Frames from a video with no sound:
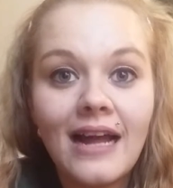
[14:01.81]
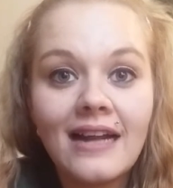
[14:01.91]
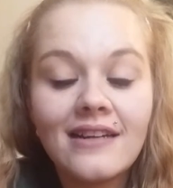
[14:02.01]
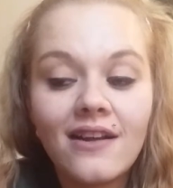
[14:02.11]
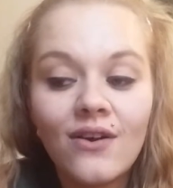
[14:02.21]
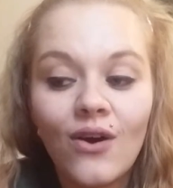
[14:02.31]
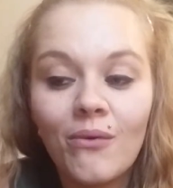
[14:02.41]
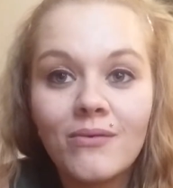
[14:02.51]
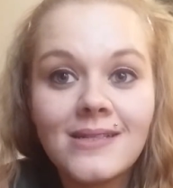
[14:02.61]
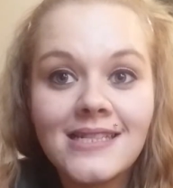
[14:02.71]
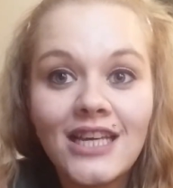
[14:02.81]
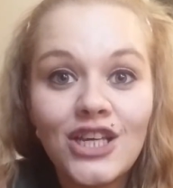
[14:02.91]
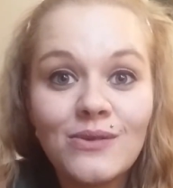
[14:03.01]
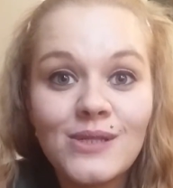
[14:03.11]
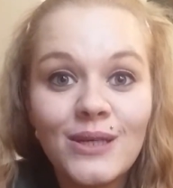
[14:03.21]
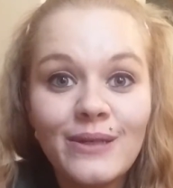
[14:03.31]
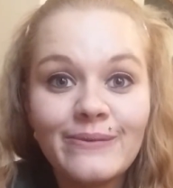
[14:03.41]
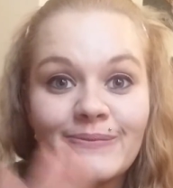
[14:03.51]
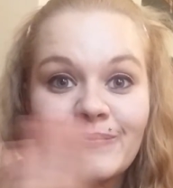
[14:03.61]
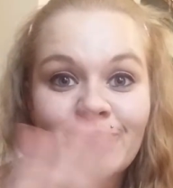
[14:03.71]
plan, and I will see you soon.